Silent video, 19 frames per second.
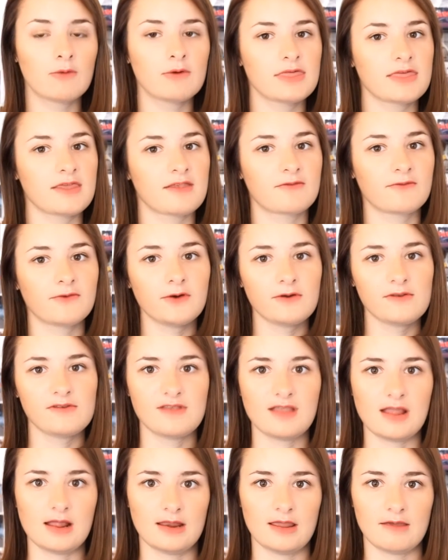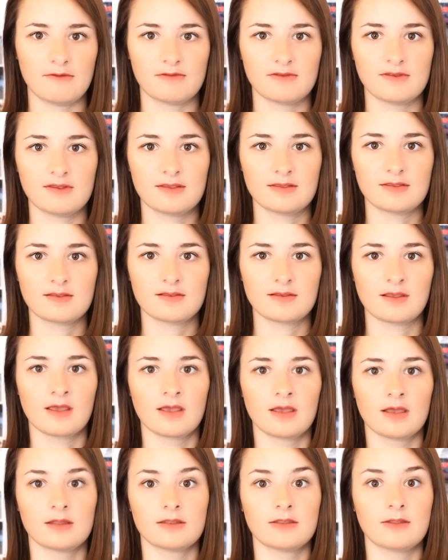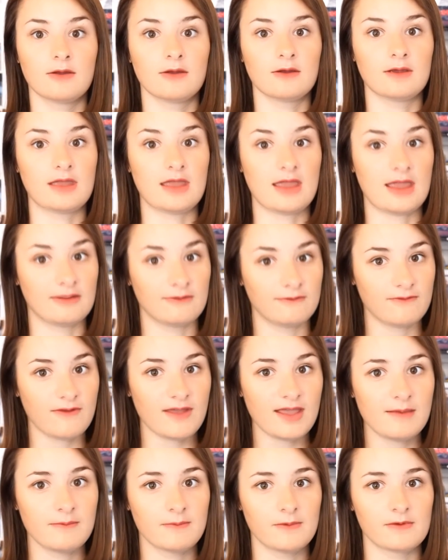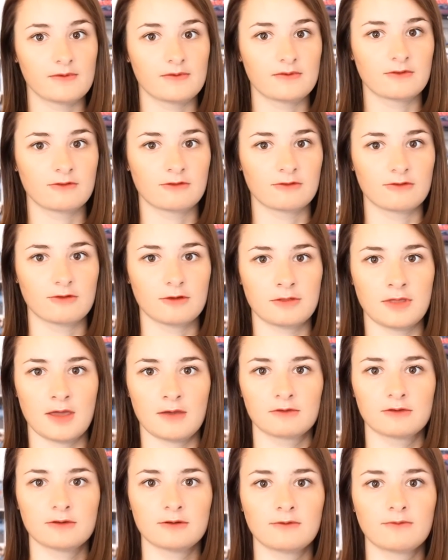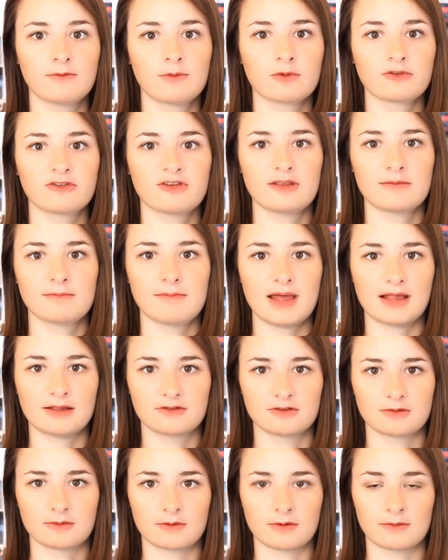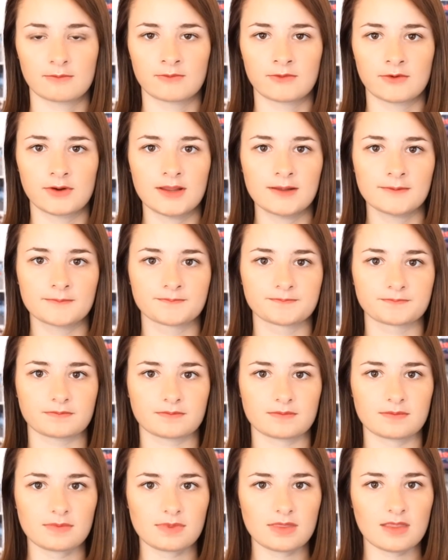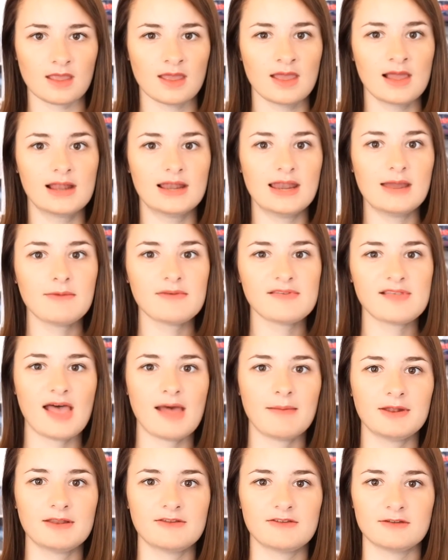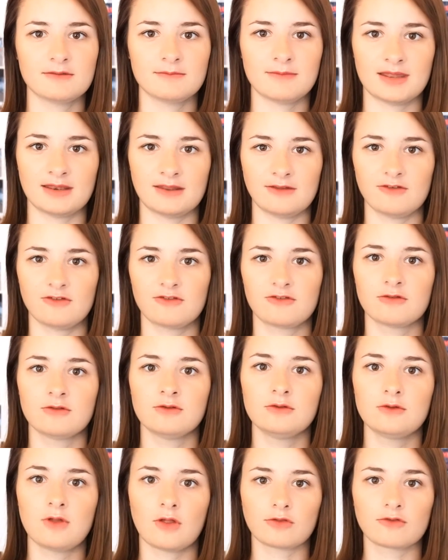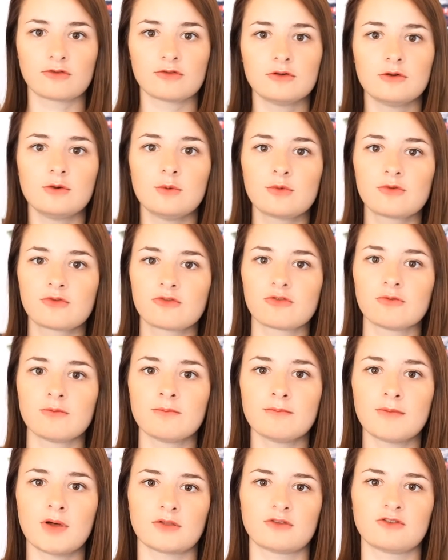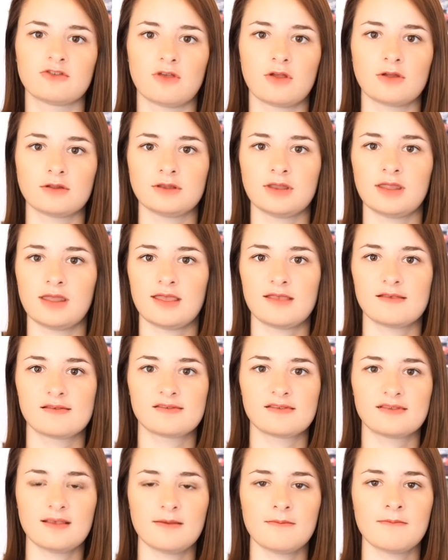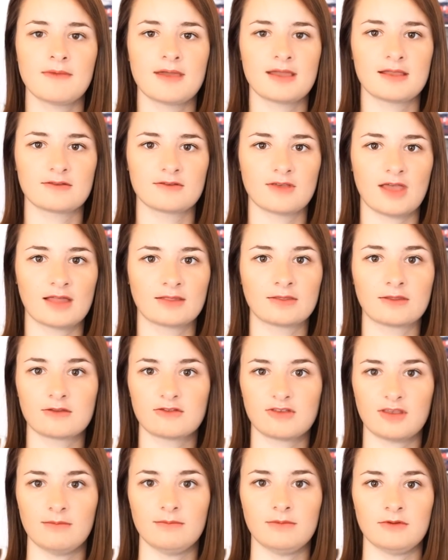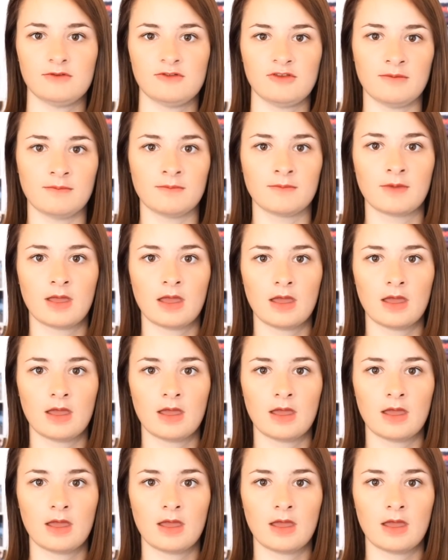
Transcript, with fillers: With his first D N F since the infamous two thousand fourteen Belgian Grand Prix, Lewis Hamilton managed to not to lose too much on his teammate at the championship.